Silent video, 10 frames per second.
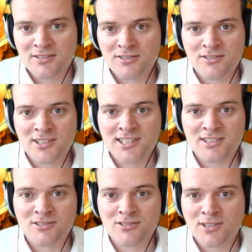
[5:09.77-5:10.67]
you need
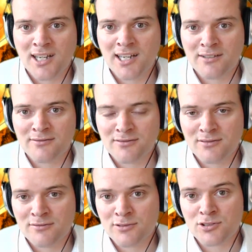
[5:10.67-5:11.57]
to have
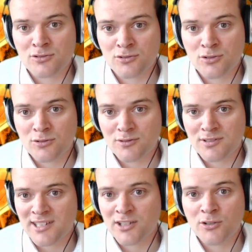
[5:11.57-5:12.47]
version control,
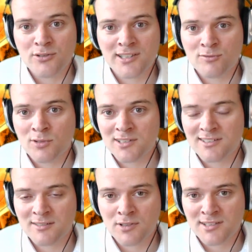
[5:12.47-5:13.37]
like who did what
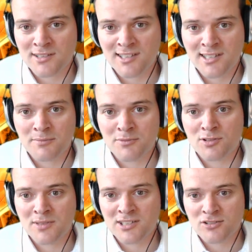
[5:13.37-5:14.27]
at what time, to
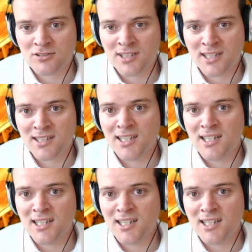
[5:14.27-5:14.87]
make sure that